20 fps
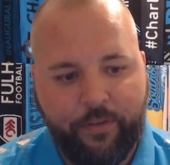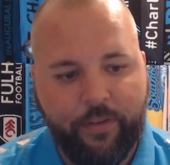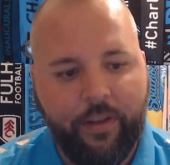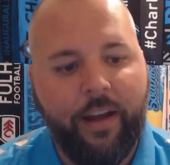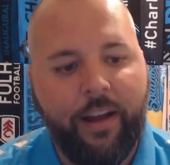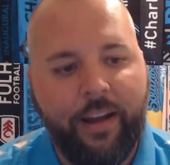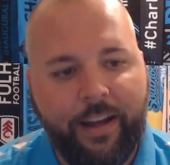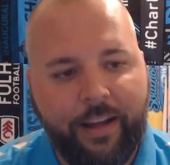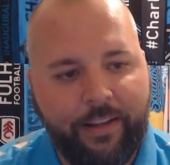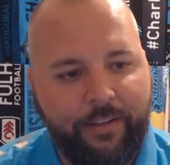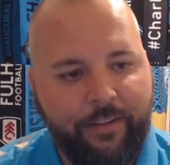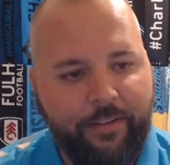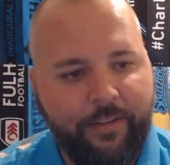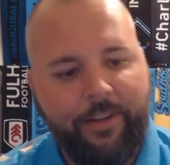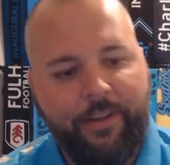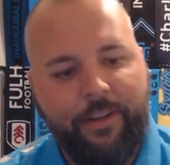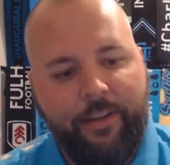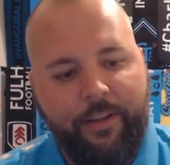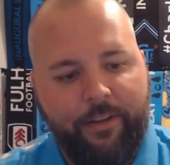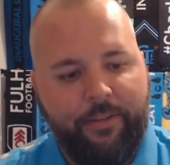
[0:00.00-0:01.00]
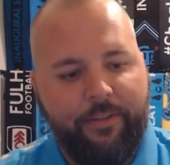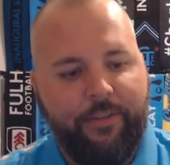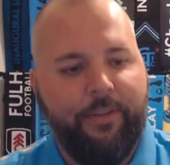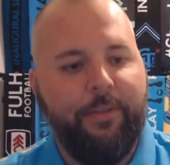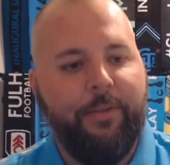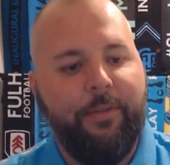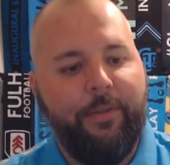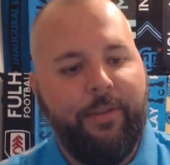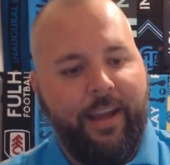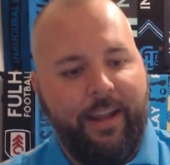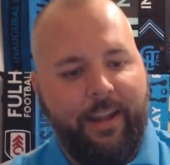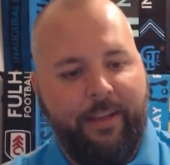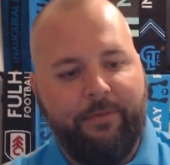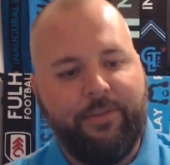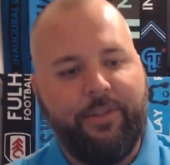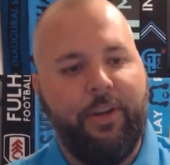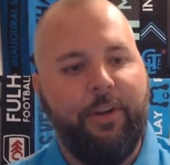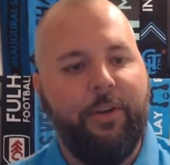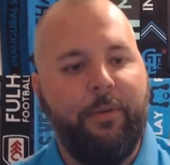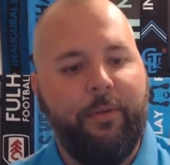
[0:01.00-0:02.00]
Zaha dude kind of
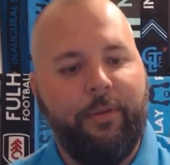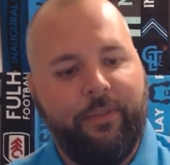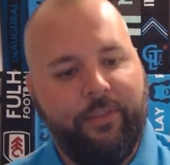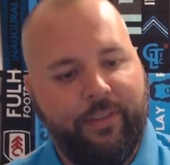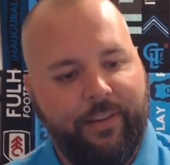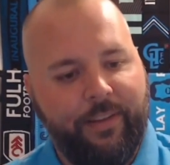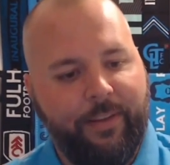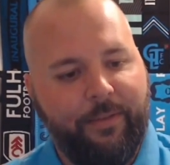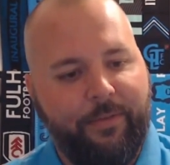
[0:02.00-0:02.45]
jokes and the